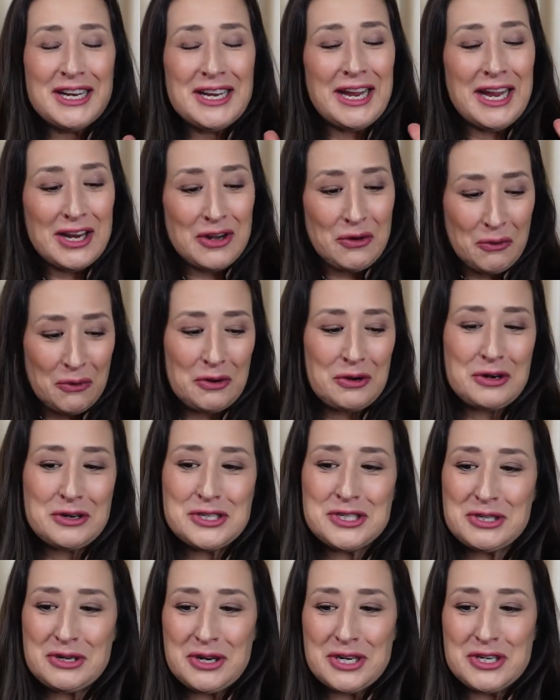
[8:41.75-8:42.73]
in order
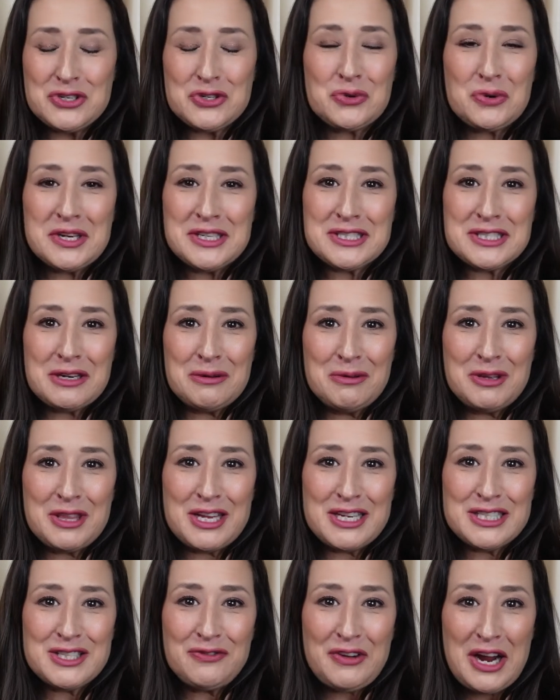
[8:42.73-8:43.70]
to enjoy some of
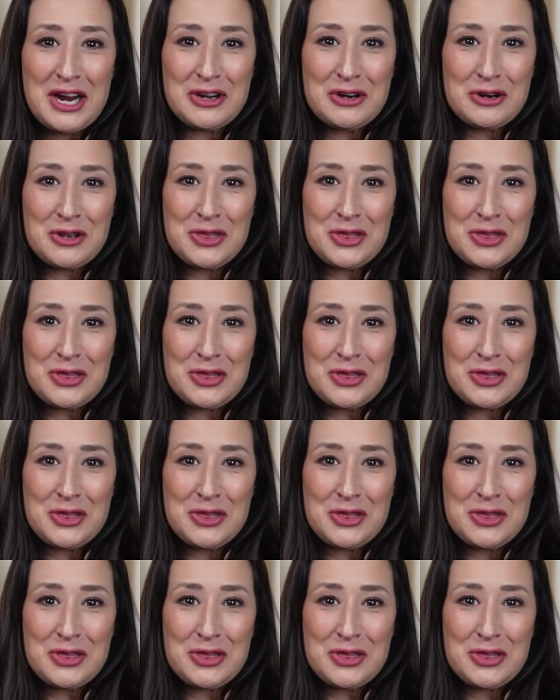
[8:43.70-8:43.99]
these finer